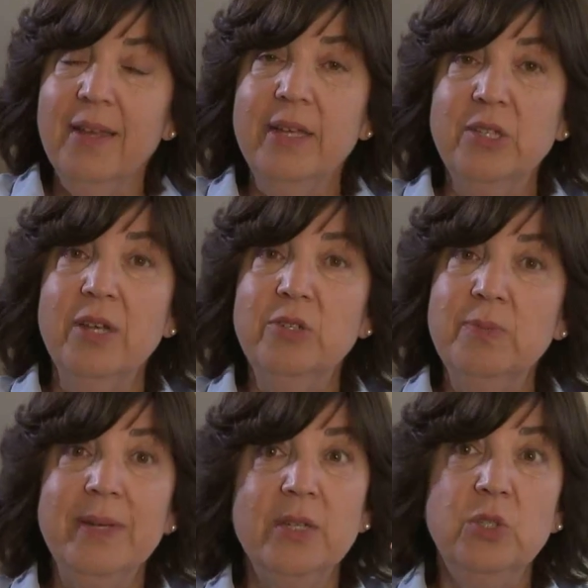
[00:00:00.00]
It's not
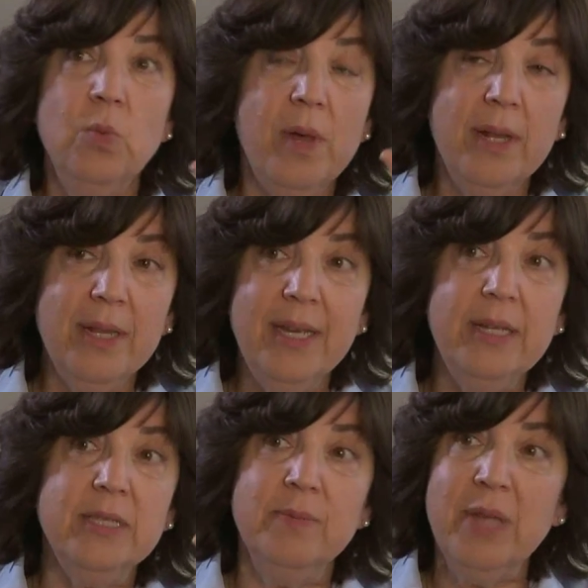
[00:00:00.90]
just because you want to
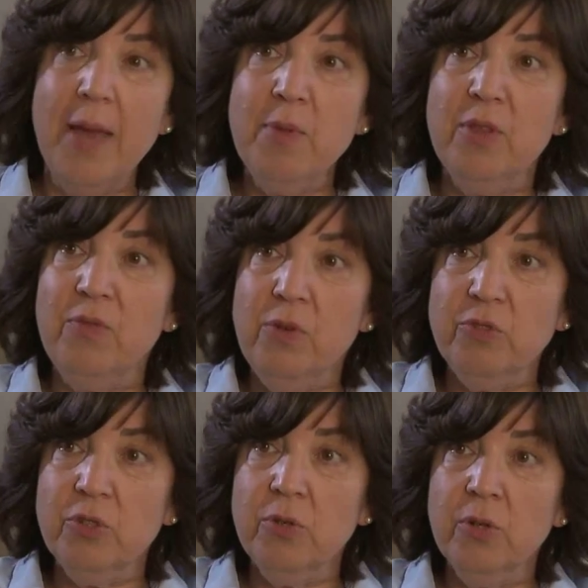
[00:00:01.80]
lead sometime in the
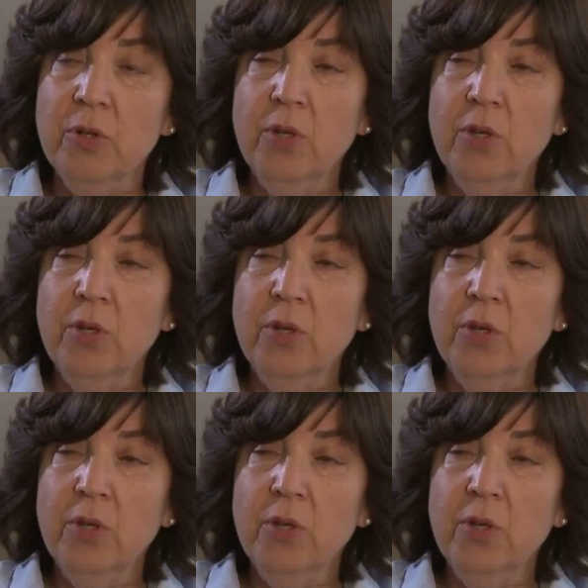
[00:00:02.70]
future.